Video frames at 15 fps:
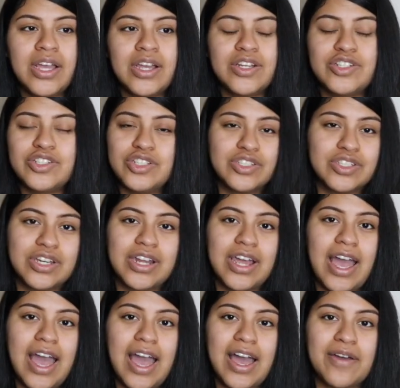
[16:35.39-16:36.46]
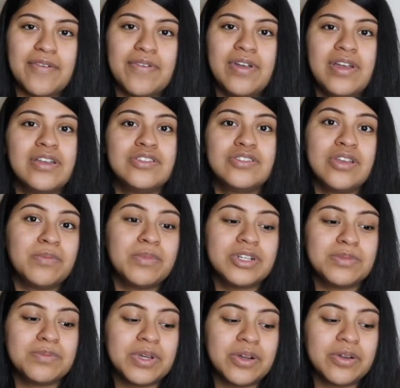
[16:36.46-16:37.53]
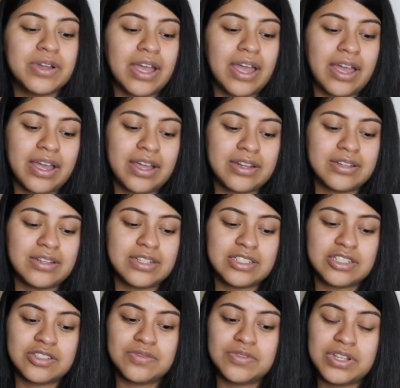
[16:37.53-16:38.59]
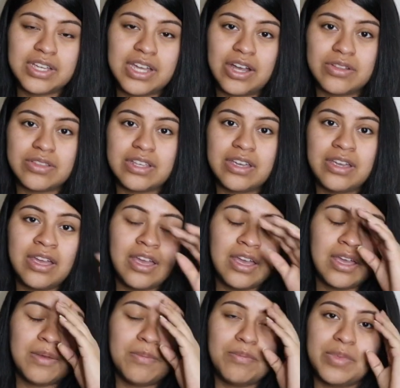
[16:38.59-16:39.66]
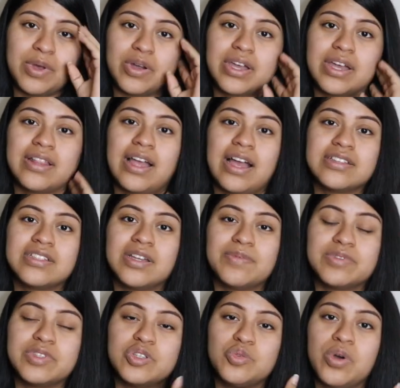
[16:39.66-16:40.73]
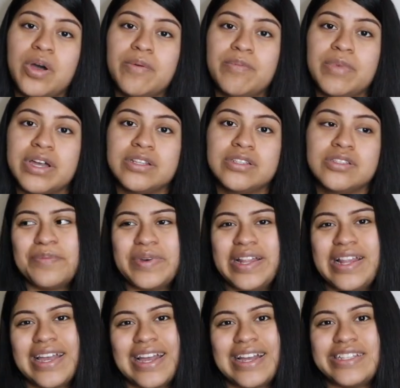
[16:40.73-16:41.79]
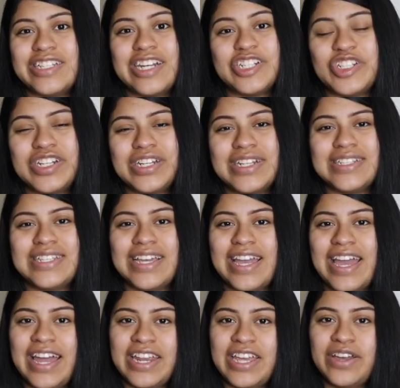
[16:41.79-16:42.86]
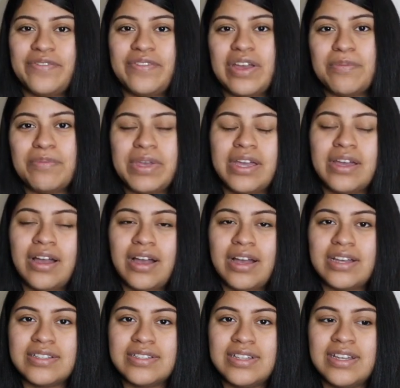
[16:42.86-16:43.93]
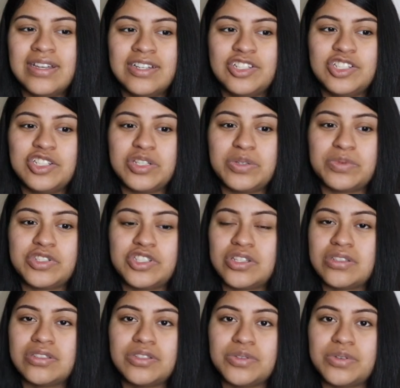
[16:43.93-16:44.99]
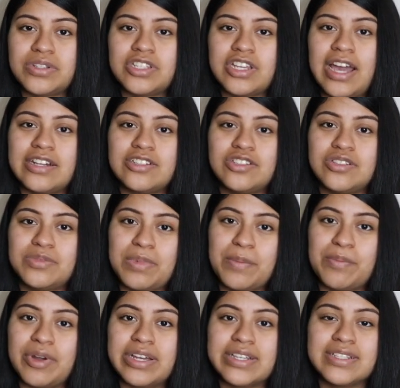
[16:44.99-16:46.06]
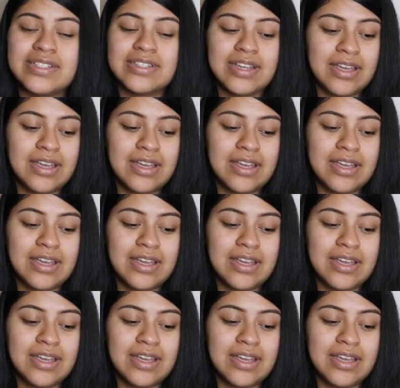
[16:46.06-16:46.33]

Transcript: she's gonna have so much milk, and this is really healthy. Milk can last up to 12 months, but like I said, she didn't take any of it because she was just too attached to my breast.